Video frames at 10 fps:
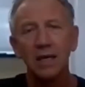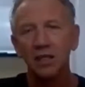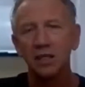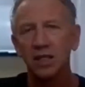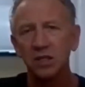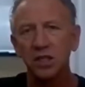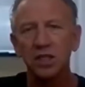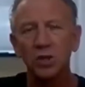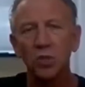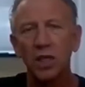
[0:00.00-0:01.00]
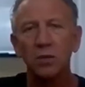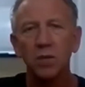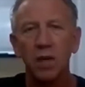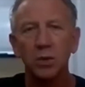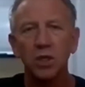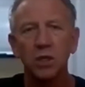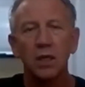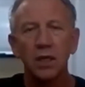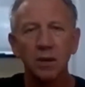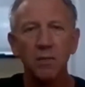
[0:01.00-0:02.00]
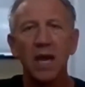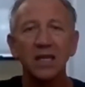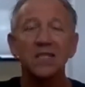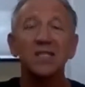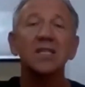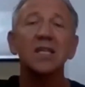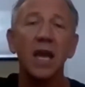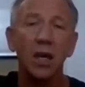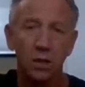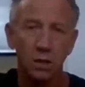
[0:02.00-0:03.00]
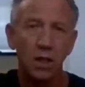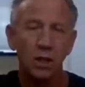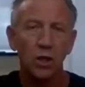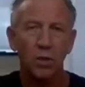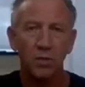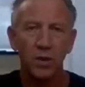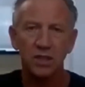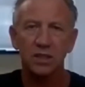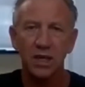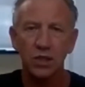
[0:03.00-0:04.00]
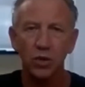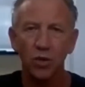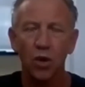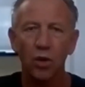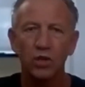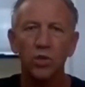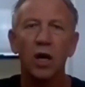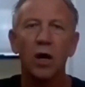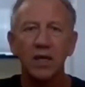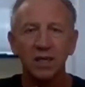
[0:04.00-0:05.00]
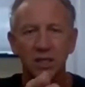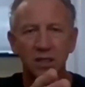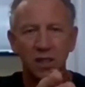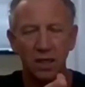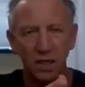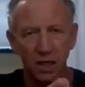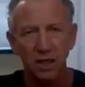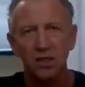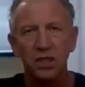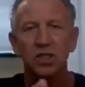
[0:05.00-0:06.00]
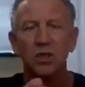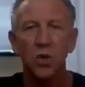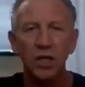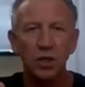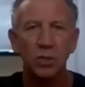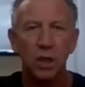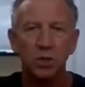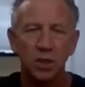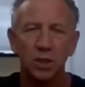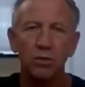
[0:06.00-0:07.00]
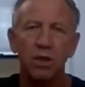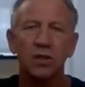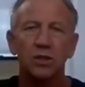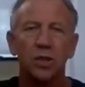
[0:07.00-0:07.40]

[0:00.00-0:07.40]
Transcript: It is a consistent way to be able to manage and scale your business as you grow as well, because it's a consistent way to be able to do that.